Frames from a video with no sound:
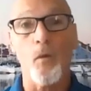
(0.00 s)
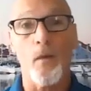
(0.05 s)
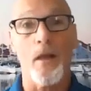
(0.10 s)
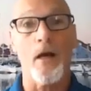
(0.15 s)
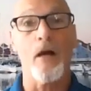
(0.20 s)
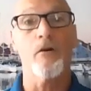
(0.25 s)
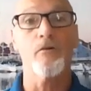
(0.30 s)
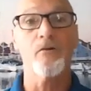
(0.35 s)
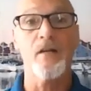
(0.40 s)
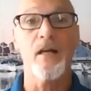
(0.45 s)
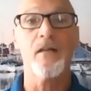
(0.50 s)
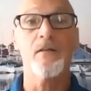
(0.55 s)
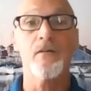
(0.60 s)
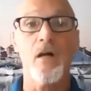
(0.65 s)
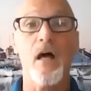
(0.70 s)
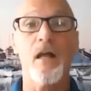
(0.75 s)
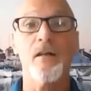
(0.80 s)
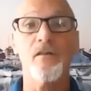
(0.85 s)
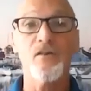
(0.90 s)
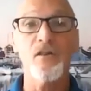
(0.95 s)
with our
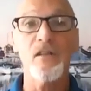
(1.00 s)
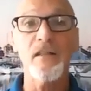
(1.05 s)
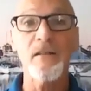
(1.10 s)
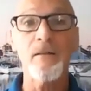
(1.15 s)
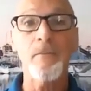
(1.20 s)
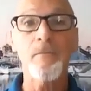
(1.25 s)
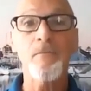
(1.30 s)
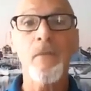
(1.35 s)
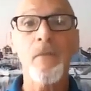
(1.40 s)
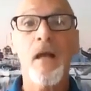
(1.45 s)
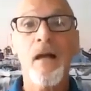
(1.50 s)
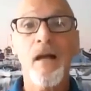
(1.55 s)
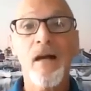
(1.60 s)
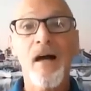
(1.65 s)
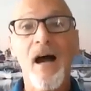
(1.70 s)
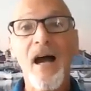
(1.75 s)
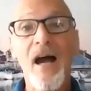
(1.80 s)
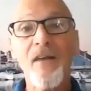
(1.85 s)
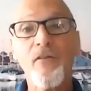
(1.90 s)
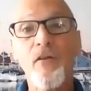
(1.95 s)
technology,
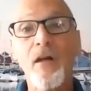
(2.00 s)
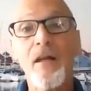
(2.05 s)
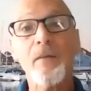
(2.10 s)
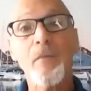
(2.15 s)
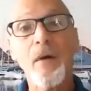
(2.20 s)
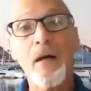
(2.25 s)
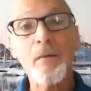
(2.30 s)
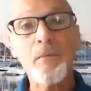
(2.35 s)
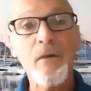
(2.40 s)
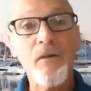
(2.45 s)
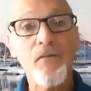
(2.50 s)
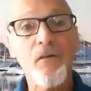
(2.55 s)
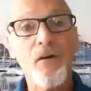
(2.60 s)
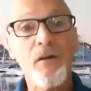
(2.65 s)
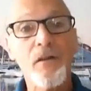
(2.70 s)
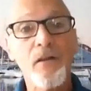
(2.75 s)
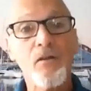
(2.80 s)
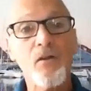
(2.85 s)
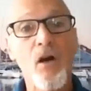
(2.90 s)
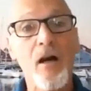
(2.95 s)
I thought it might be
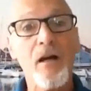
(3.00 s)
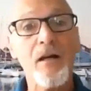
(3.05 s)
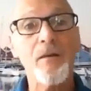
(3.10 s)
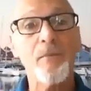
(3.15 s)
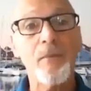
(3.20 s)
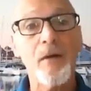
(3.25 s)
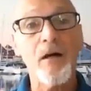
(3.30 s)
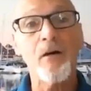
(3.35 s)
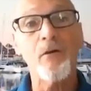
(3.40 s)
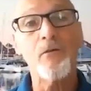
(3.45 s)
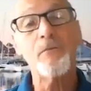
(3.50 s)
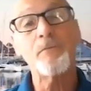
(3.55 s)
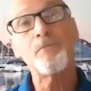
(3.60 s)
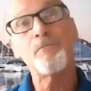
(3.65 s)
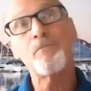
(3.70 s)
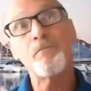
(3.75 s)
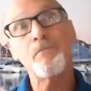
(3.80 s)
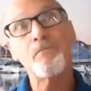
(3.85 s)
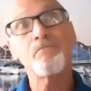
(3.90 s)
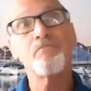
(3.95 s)
fun to talk about
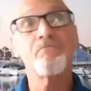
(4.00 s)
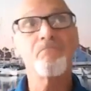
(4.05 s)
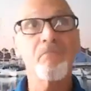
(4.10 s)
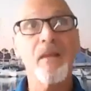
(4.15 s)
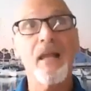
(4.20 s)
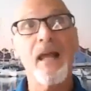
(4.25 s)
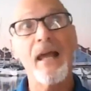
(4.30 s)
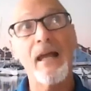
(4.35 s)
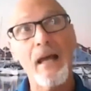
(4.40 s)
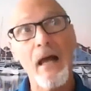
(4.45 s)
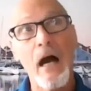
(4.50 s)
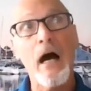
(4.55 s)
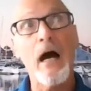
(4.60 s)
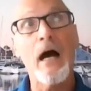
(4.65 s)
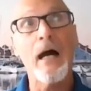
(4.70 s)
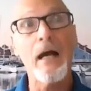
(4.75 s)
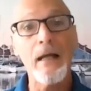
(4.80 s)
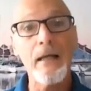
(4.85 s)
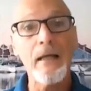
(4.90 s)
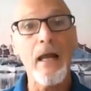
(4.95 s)

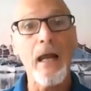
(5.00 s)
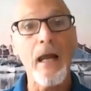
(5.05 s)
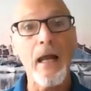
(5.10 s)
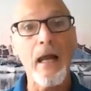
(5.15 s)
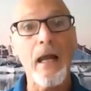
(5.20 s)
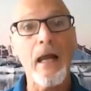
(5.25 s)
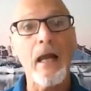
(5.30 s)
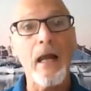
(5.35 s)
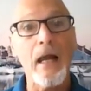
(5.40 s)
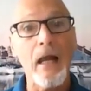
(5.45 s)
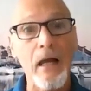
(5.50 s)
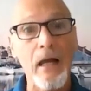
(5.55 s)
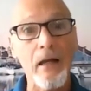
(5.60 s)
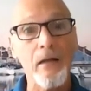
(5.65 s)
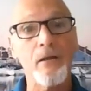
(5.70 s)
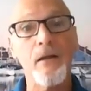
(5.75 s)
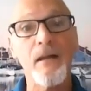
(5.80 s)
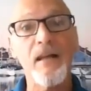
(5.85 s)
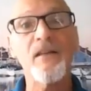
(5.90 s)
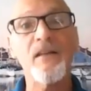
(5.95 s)
AI
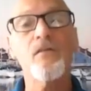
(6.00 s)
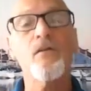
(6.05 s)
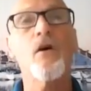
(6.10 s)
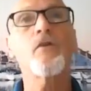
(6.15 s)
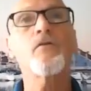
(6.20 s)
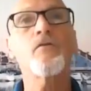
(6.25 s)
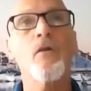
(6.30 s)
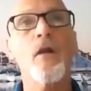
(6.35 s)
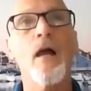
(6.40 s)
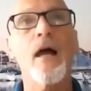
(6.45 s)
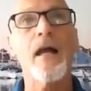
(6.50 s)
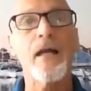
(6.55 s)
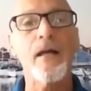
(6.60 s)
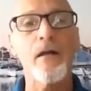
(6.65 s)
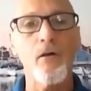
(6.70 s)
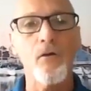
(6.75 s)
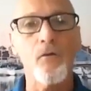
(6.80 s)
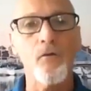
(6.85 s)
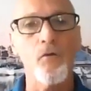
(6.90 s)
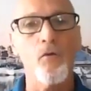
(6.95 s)
and its
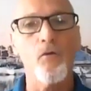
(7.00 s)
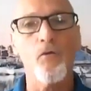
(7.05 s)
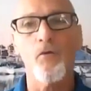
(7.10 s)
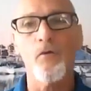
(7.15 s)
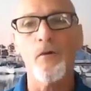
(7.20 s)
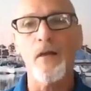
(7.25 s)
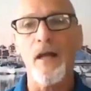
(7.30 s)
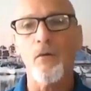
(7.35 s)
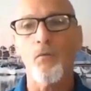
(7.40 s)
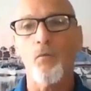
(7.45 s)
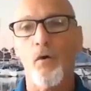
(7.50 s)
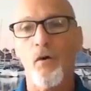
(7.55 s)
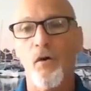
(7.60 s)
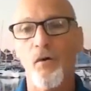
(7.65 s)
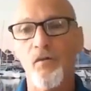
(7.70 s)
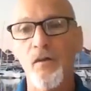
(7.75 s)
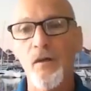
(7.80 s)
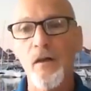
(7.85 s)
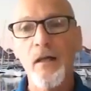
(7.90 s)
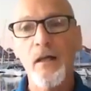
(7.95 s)
underlying neural
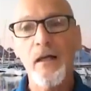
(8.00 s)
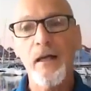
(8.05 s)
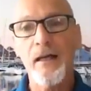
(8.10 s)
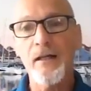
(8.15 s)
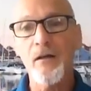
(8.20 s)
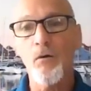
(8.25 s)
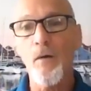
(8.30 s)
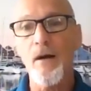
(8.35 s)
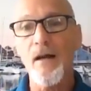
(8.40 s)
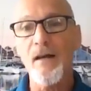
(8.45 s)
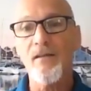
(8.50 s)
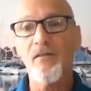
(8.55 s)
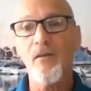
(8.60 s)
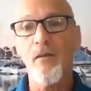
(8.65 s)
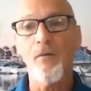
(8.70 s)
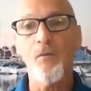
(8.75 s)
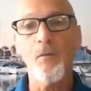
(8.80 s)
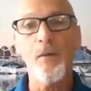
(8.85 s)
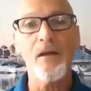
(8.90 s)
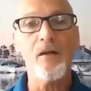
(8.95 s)
networks in a way so
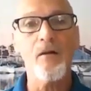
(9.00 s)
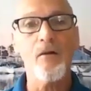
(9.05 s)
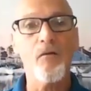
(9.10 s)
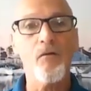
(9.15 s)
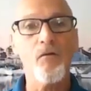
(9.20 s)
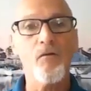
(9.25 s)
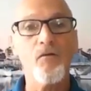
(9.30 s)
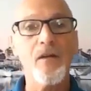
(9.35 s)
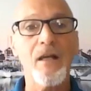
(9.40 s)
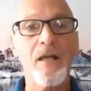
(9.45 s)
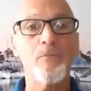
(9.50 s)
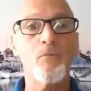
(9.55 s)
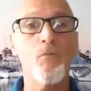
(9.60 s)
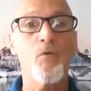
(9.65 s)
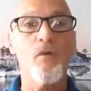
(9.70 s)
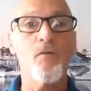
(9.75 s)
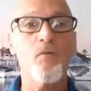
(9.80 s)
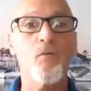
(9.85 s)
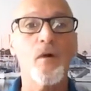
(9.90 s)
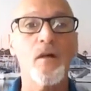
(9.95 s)
that we can understand
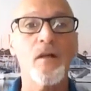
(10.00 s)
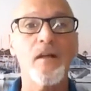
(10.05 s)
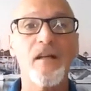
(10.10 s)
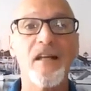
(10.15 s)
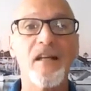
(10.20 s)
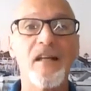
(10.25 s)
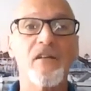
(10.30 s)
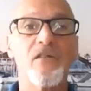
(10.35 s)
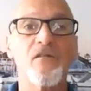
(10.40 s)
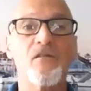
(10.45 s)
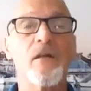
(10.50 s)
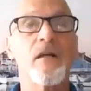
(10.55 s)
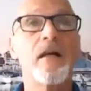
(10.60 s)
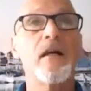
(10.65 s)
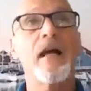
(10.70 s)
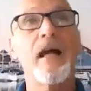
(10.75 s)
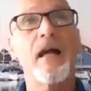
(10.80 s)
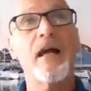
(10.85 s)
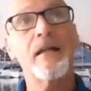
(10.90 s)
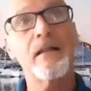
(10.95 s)
more of what it is
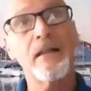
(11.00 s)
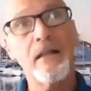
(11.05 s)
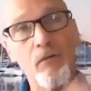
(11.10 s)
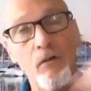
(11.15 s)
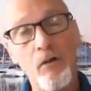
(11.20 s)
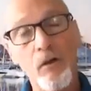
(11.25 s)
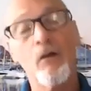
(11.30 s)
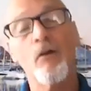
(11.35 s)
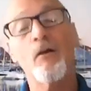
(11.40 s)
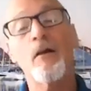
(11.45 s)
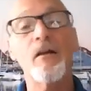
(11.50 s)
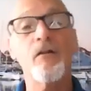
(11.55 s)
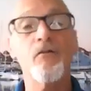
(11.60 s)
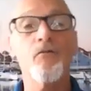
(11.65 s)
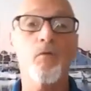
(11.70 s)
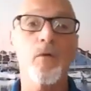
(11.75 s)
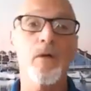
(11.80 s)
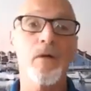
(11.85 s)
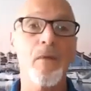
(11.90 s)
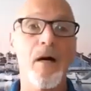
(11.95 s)
and give a little
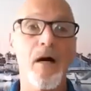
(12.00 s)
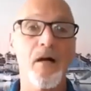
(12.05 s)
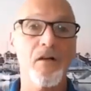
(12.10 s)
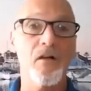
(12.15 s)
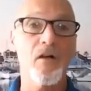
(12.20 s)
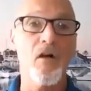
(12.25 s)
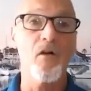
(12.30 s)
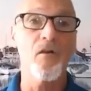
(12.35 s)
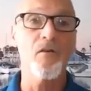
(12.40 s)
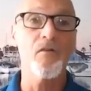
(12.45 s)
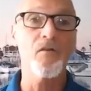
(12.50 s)
history about it all.